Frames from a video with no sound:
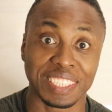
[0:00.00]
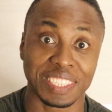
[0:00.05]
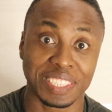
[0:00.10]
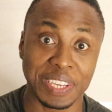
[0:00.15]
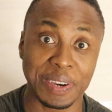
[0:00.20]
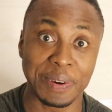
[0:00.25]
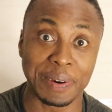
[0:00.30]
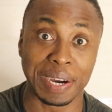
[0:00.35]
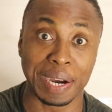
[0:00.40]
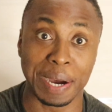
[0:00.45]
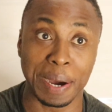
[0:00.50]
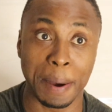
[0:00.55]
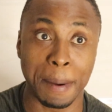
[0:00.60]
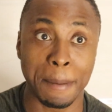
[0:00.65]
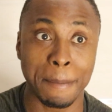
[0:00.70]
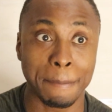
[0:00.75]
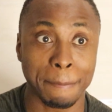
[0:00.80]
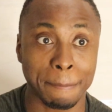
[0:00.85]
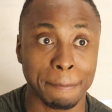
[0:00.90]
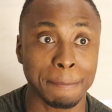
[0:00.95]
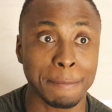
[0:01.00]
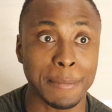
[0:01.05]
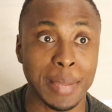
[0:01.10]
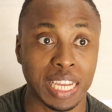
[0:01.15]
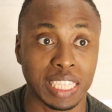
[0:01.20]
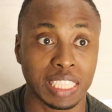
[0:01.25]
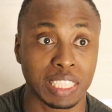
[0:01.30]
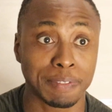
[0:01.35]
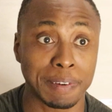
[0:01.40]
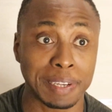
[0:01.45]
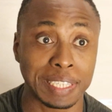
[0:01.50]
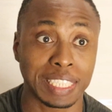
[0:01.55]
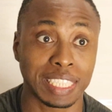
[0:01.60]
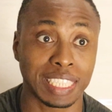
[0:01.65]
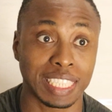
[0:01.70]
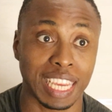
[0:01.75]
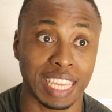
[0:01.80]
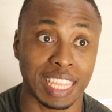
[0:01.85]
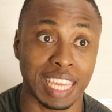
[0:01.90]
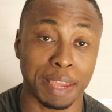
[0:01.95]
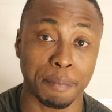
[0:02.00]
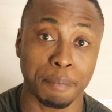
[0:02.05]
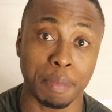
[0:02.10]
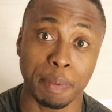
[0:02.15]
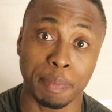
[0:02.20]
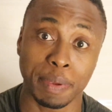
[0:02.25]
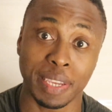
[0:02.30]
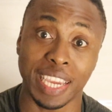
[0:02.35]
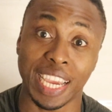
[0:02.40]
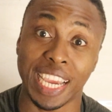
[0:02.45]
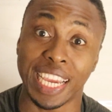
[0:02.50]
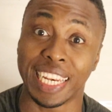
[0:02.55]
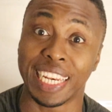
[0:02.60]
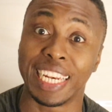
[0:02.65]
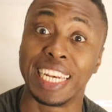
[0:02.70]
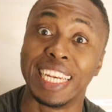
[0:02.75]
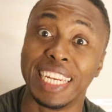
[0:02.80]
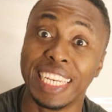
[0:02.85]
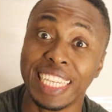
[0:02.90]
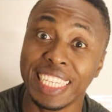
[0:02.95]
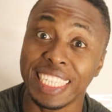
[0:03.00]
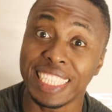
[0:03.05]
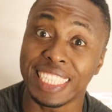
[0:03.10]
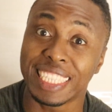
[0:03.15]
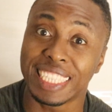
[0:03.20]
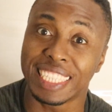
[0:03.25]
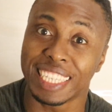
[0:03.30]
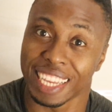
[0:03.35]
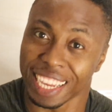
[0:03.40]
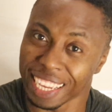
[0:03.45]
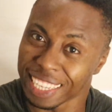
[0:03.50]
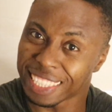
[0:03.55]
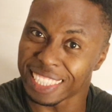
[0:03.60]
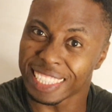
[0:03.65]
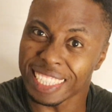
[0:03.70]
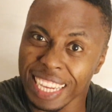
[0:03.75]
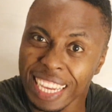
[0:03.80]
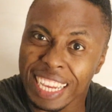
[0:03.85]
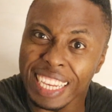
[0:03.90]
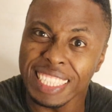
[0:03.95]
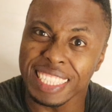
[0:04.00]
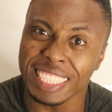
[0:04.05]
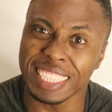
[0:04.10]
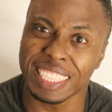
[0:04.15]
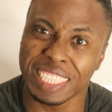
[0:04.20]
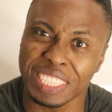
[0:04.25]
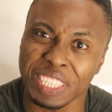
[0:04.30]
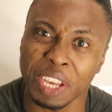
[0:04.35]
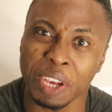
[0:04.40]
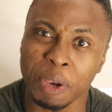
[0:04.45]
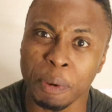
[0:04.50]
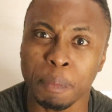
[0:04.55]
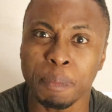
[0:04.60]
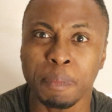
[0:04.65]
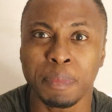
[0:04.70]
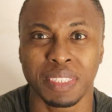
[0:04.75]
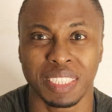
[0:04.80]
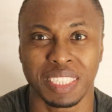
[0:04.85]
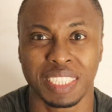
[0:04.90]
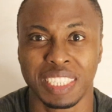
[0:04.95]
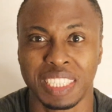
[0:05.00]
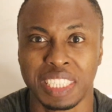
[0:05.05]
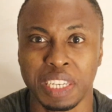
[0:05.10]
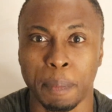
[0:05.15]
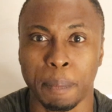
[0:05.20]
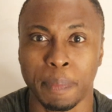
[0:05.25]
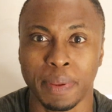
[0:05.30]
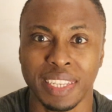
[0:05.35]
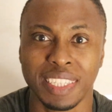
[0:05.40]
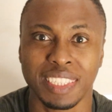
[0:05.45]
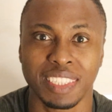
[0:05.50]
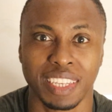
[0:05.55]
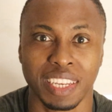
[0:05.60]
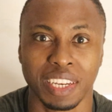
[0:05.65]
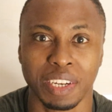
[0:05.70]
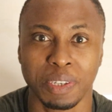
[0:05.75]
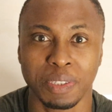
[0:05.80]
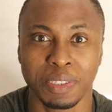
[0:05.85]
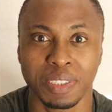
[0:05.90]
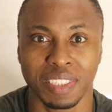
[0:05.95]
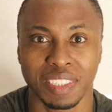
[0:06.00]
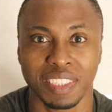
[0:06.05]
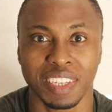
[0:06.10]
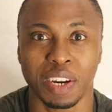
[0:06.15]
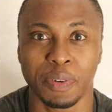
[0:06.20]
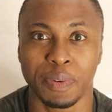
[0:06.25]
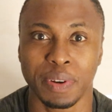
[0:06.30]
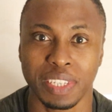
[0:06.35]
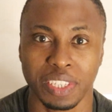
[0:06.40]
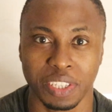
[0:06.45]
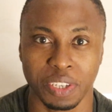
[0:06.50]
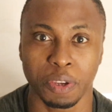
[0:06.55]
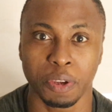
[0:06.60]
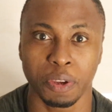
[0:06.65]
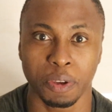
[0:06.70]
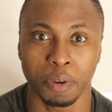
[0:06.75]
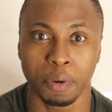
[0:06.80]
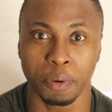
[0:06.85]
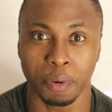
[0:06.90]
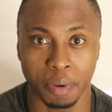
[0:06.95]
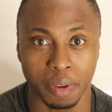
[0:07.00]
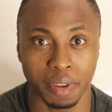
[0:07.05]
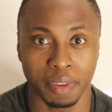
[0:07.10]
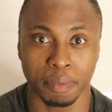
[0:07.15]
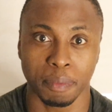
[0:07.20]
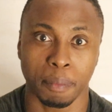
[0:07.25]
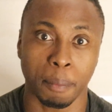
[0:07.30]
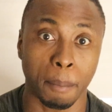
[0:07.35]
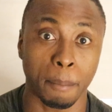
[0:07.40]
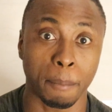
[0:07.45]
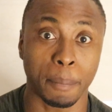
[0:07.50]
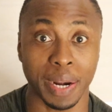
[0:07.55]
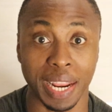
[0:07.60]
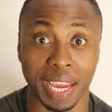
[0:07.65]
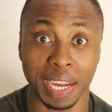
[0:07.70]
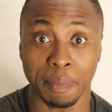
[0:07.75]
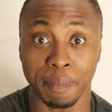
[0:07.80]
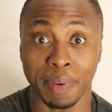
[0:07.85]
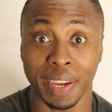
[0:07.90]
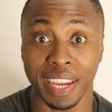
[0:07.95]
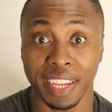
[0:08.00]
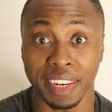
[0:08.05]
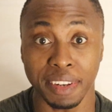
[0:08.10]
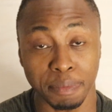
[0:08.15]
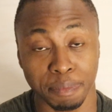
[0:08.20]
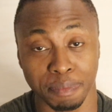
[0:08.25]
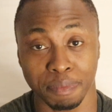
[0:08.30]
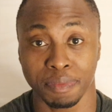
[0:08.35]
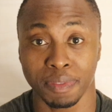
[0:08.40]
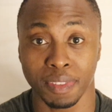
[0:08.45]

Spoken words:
So it's fair to say that maybe at least some Japanese girls are into black men.